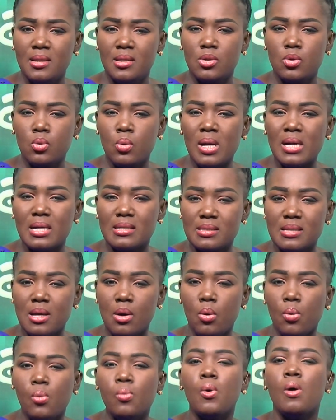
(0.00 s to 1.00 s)
No waka se
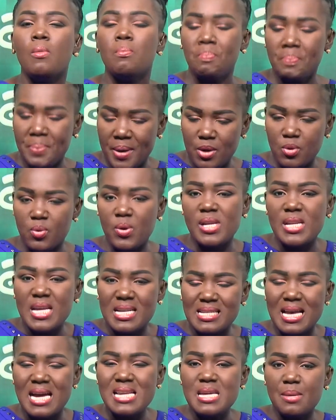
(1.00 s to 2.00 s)
one pen when
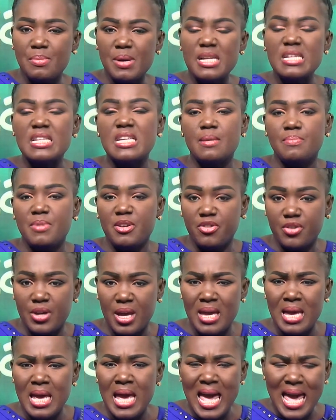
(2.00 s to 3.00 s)
there's any man in your beshare.
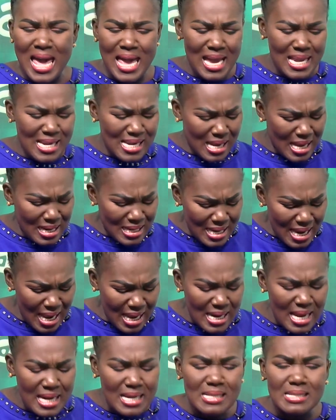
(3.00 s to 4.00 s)
Eh,
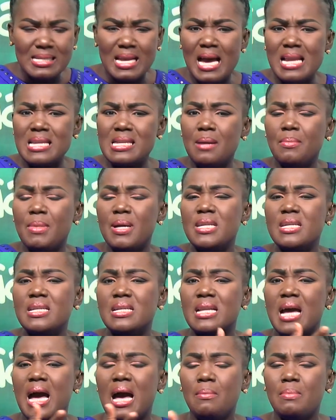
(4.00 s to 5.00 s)
then this any man in
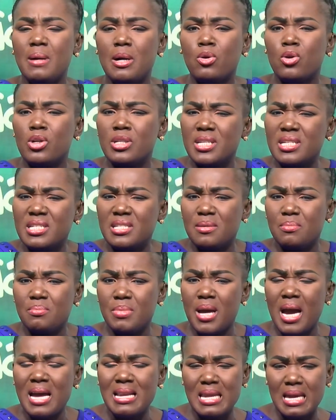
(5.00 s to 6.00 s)
your condition be
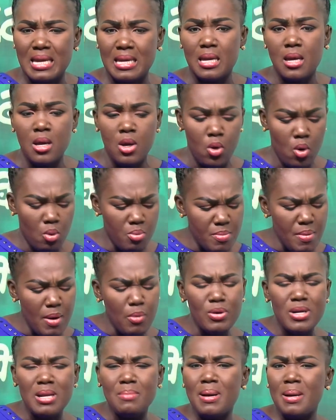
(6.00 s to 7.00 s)
a day. Obi ba
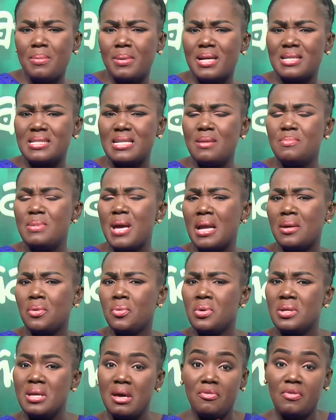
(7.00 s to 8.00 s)
won't baby because he be an
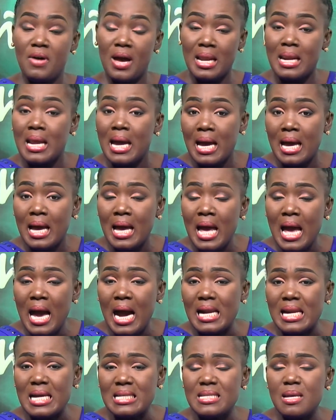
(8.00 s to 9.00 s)
one year fana.
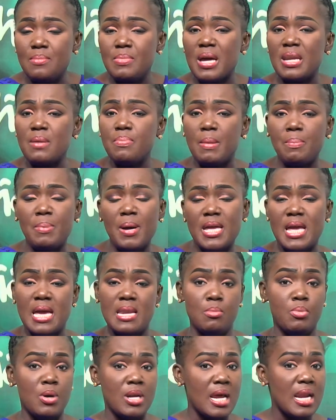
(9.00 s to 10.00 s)
And I say be an papa any
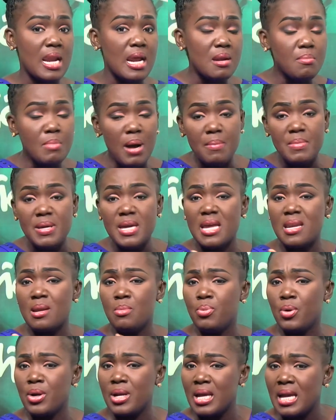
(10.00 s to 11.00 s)
bonny and I know mammy any
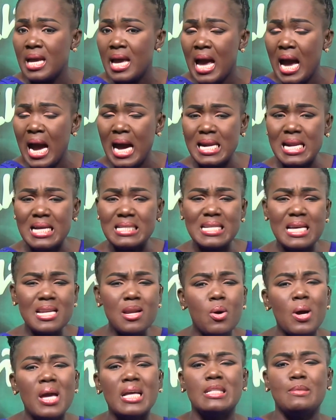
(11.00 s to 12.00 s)
bonny. And I say
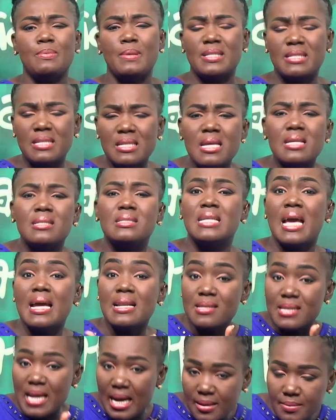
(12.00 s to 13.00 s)
no expect
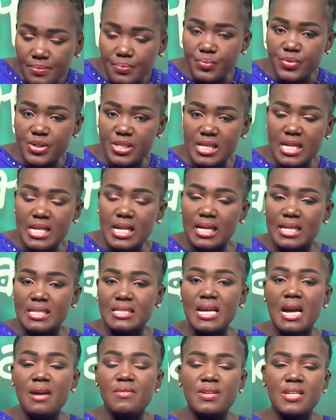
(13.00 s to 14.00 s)
gender to say the
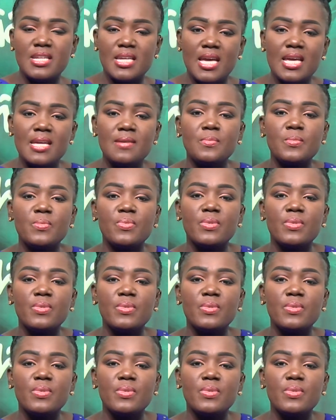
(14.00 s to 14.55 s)
Kesari J.